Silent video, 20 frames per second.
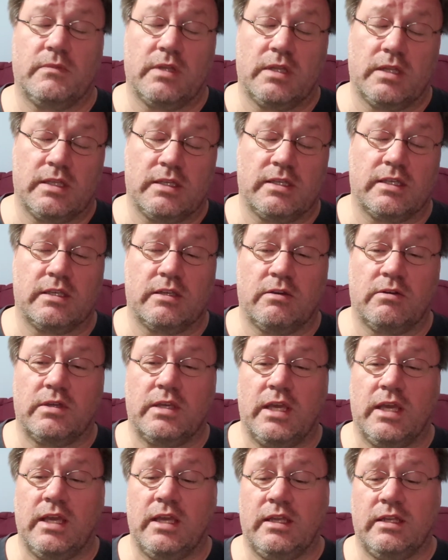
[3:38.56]
I'm like,
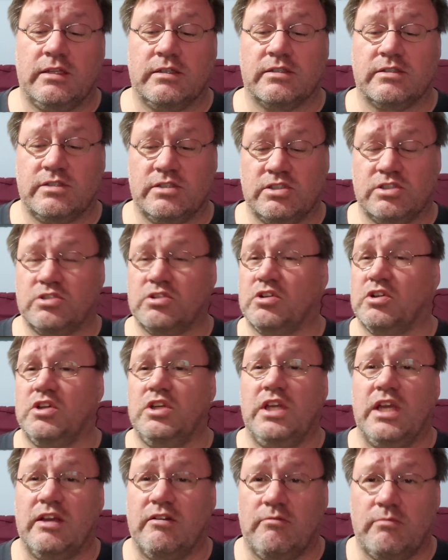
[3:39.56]
okay. And he goes, you sure
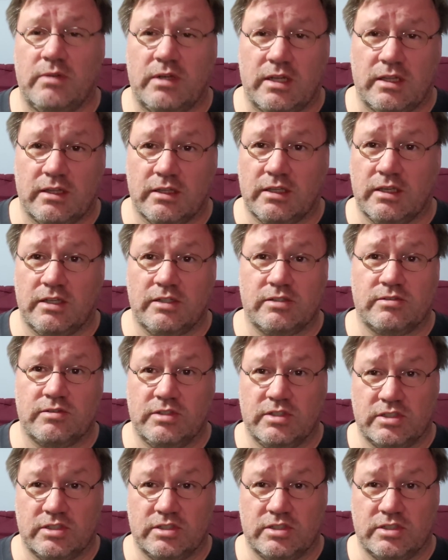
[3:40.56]
you haven't been out of the country?